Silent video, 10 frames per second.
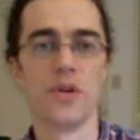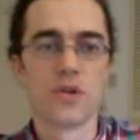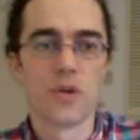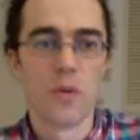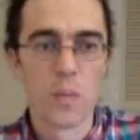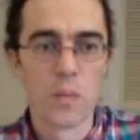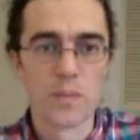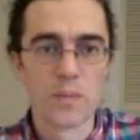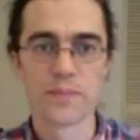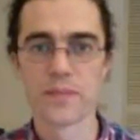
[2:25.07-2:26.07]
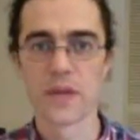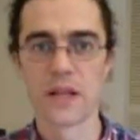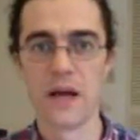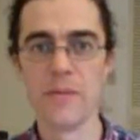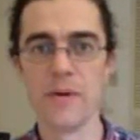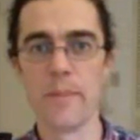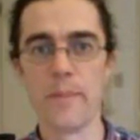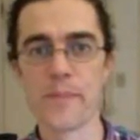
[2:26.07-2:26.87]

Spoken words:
So, climate.